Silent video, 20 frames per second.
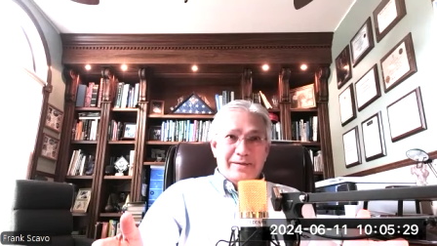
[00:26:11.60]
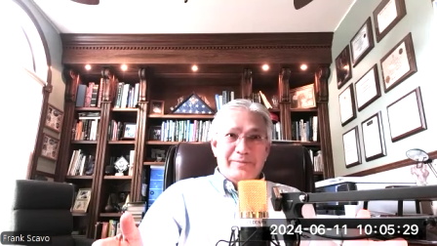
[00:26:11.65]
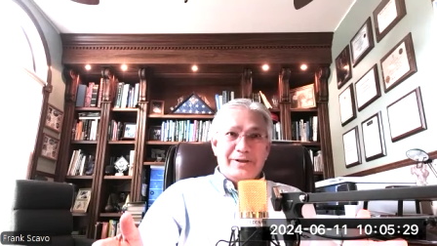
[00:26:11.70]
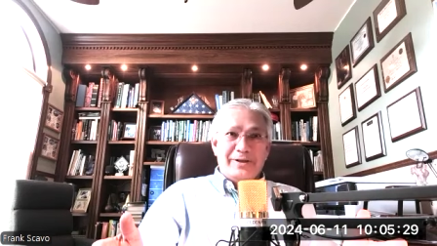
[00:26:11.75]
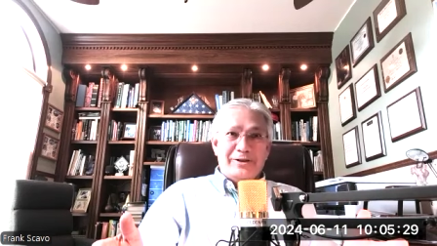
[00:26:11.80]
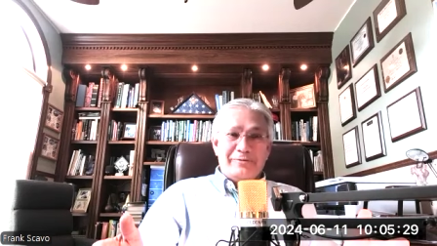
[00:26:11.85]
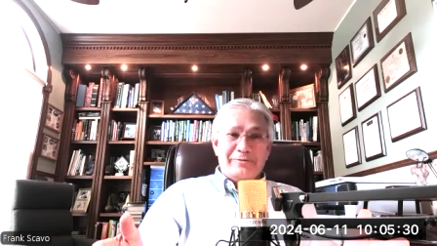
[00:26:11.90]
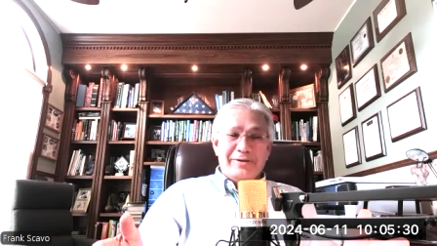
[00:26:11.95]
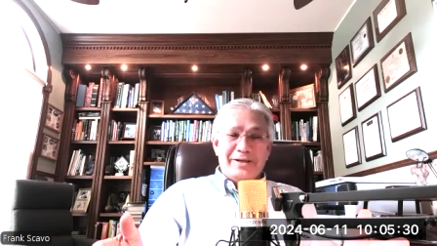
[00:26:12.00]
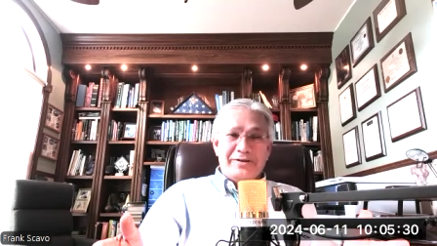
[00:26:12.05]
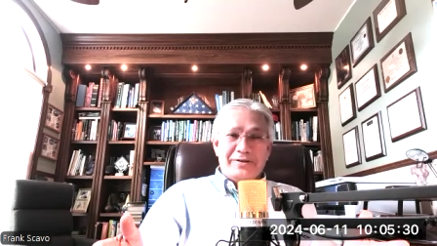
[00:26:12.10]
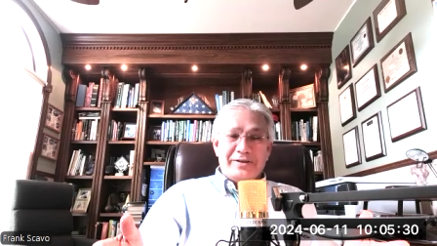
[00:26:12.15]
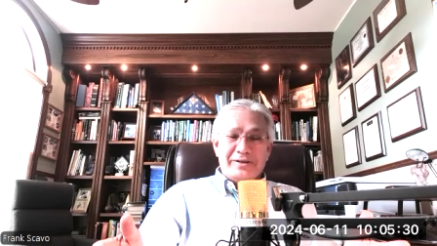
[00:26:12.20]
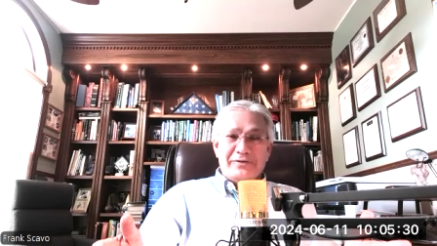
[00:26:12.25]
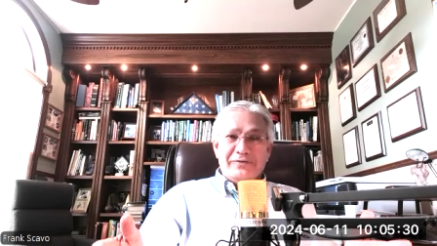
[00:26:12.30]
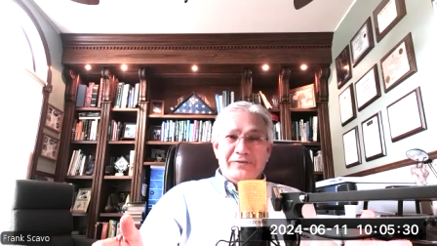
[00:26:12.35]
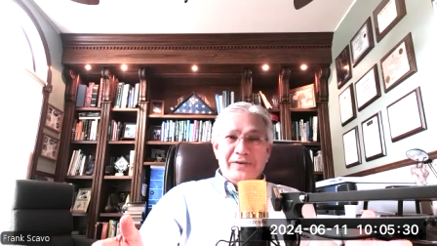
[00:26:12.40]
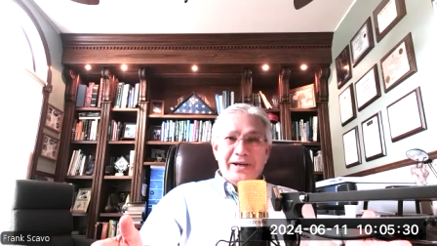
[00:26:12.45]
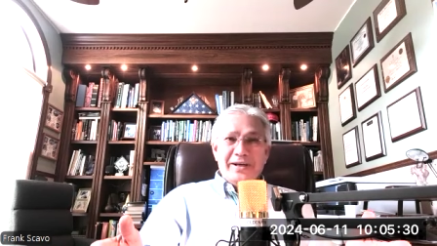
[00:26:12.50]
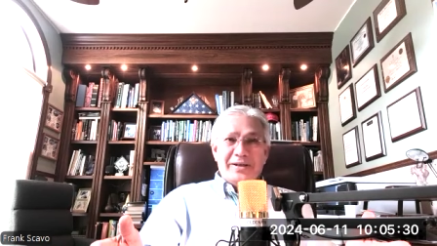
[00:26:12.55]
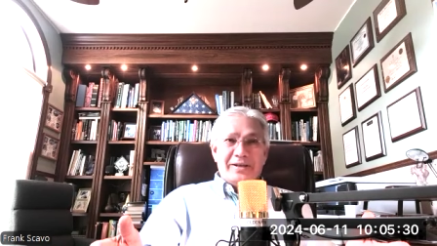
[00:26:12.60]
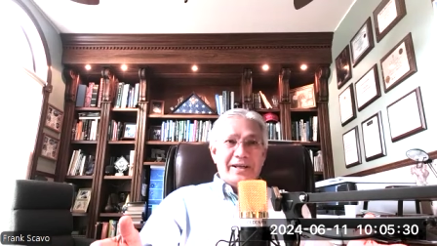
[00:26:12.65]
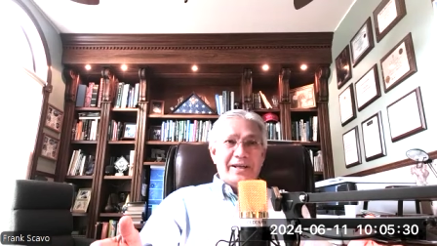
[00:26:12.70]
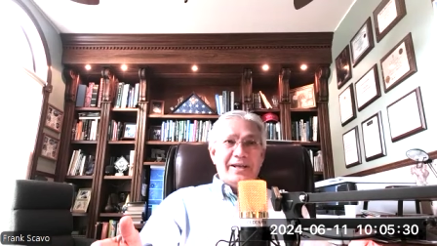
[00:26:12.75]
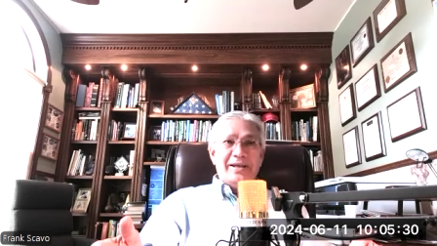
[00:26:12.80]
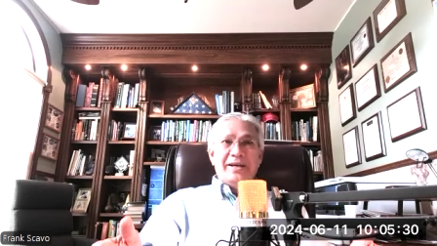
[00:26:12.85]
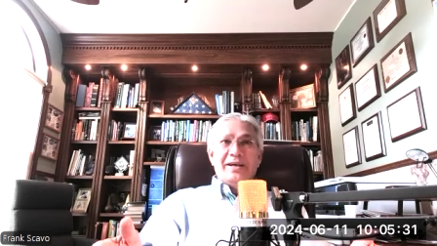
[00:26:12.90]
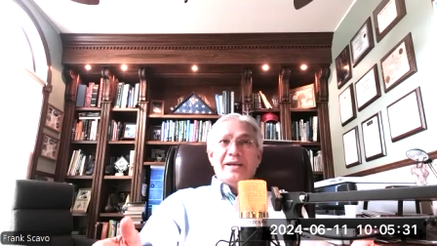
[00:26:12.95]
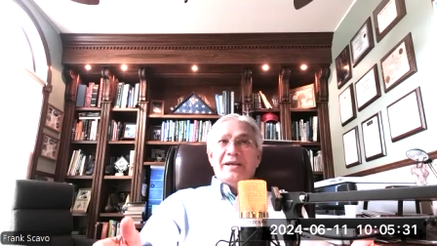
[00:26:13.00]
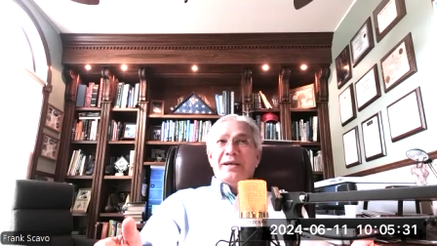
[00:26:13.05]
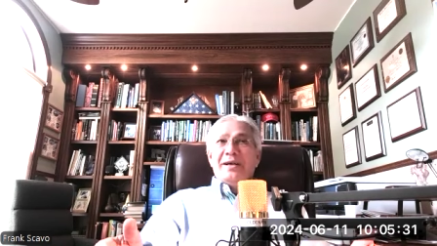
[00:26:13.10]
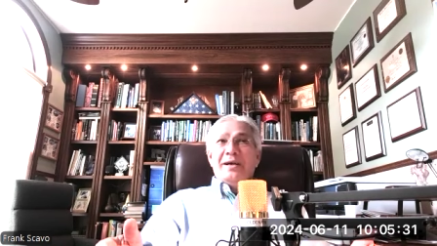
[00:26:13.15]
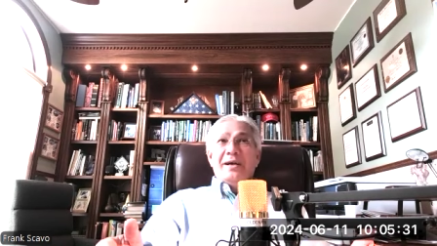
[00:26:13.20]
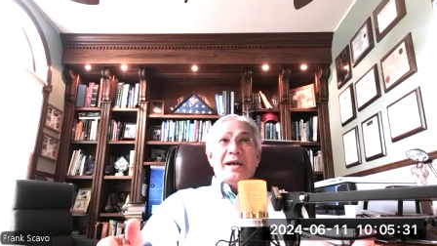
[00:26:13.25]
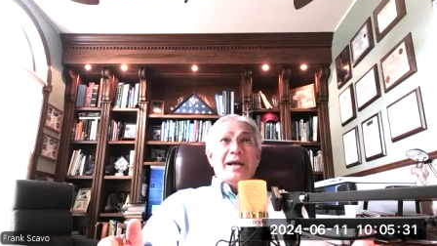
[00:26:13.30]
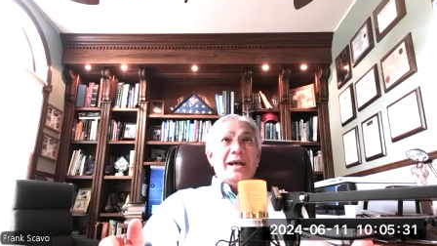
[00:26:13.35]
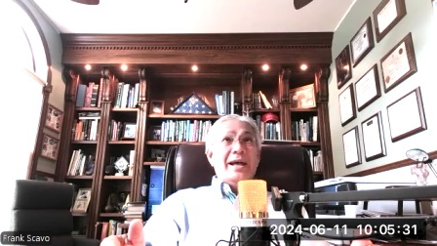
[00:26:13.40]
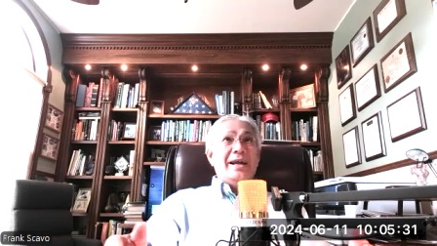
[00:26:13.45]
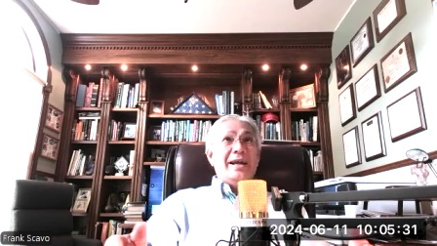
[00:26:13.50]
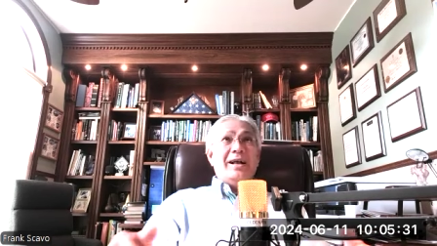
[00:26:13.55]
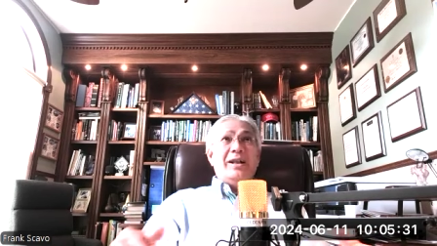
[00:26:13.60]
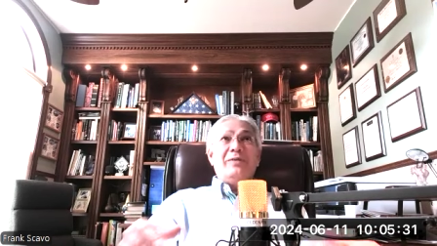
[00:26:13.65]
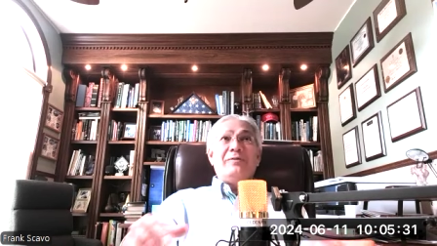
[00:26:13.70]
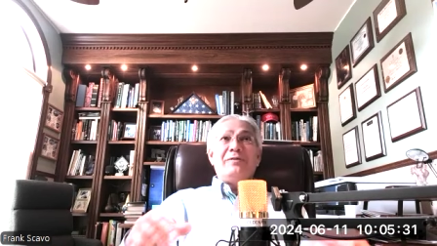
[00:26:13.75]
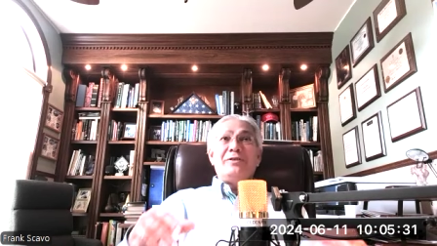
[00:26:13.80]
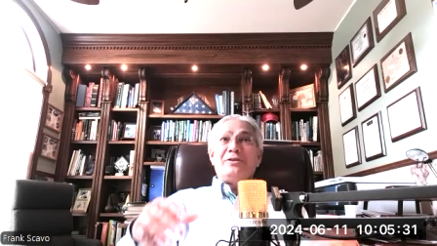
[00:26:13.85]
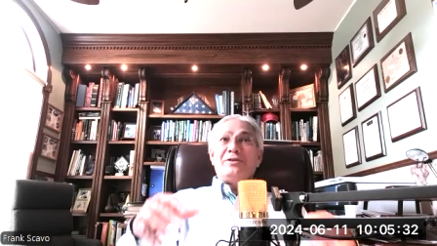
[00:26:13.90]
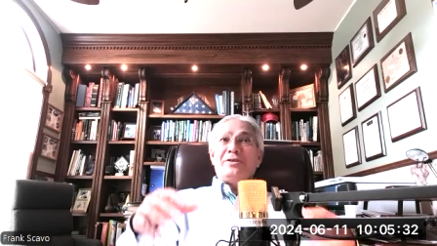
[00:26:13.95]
administration is failing and all of a